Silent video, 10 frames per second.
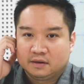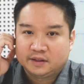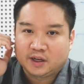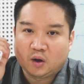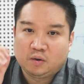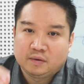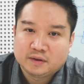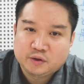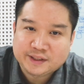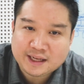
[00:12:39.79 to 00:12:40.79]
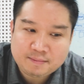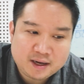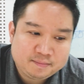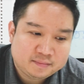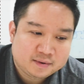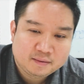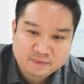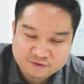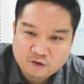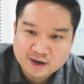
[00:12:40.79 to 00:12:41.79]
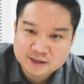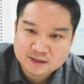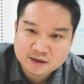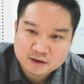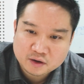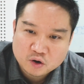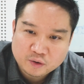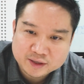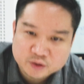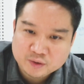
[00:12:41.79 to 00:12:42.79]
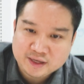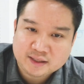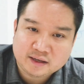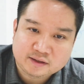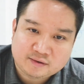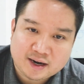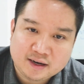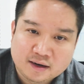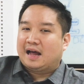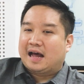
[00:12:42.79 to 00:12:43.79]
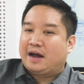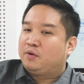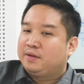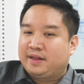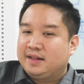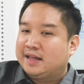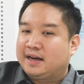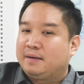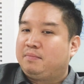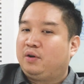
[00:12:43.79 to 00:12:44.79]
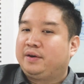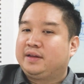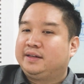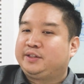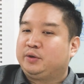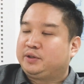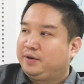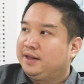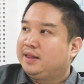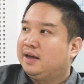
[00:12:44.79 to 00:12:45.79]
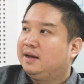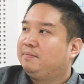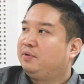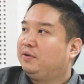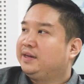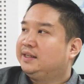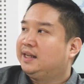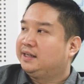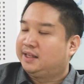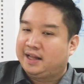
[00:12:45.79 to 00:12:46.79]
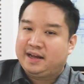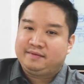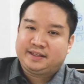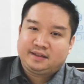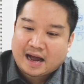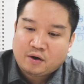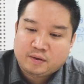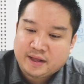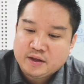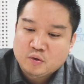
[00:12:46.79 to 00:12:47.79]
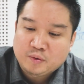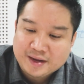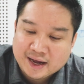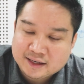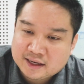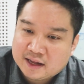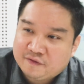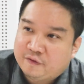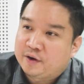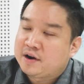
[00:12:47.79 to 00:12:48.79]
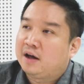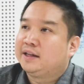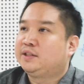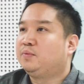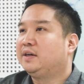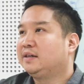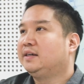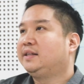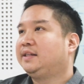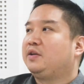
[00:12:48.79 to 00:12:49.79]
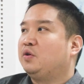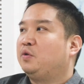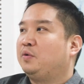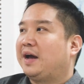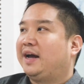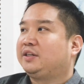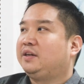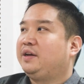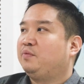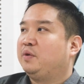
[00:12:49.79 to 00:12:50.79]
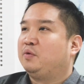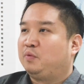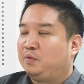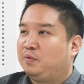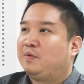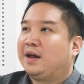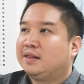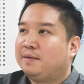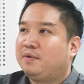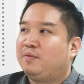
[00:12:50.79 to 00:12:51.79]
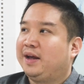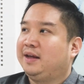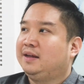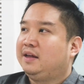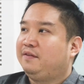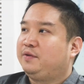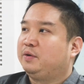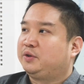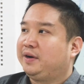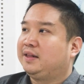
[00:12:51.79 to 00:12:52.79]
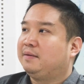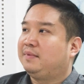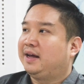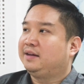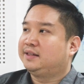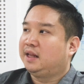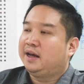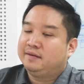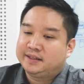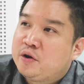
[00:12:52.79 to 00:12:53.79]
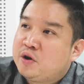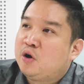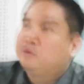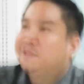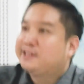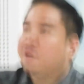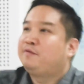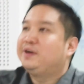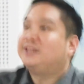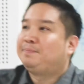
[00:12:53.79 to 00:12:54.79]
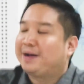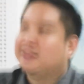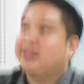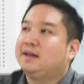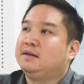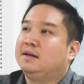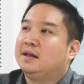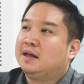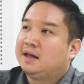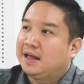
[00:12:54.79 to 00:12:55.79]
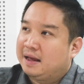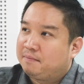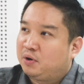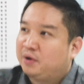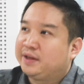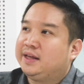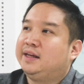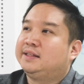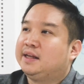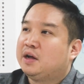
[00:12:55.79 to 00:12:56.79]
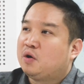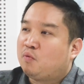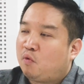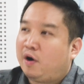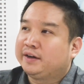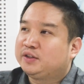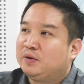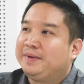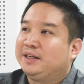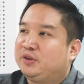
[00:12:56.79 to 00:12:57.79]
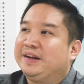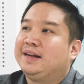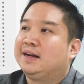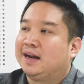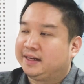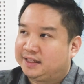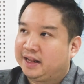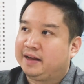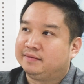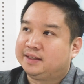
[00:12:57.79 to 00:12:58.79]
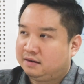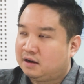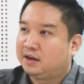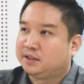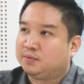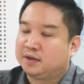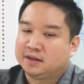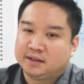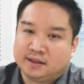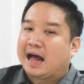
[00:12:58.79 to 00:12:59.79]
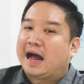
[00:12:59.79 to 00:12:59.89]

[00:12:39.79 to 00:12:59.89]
So to sum up, before I go into details, right? I don't think that employers should treat their employees like slaves. I don't think you get, for knowledge workers, you actually will run them away if you treat them like slaves. No self-respecting employees want to be treated like slaves, knowledge workers.